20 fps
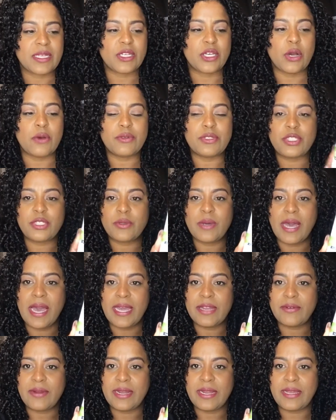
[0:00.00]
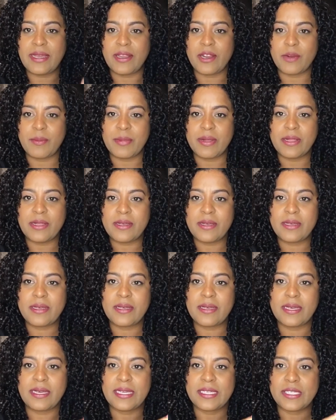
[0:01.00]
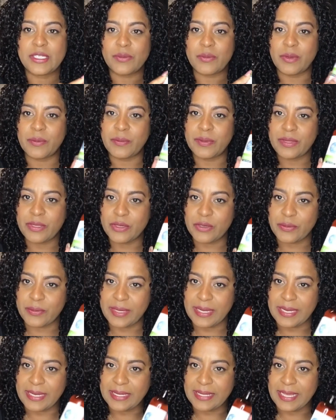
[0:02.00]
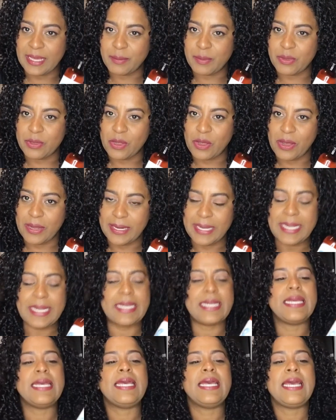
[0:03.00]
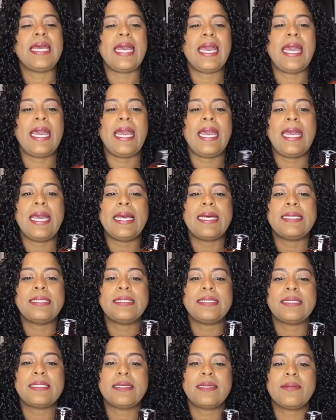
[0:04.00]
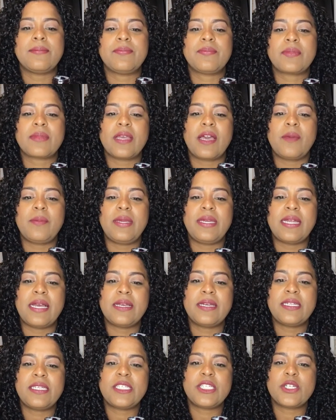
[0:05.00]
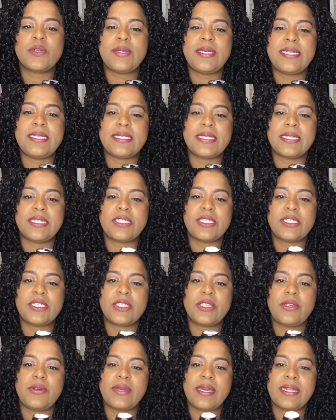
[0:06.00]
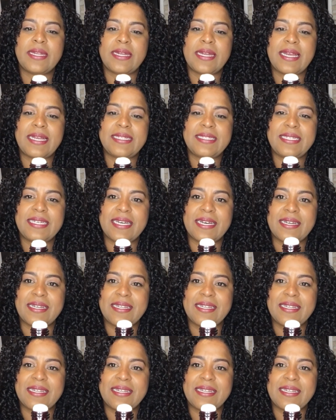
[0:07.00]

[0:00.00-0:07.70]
go-to hydrating hair milk is the one with the green label on it, and I mean, I'm going to squeeze it just so you get an idea.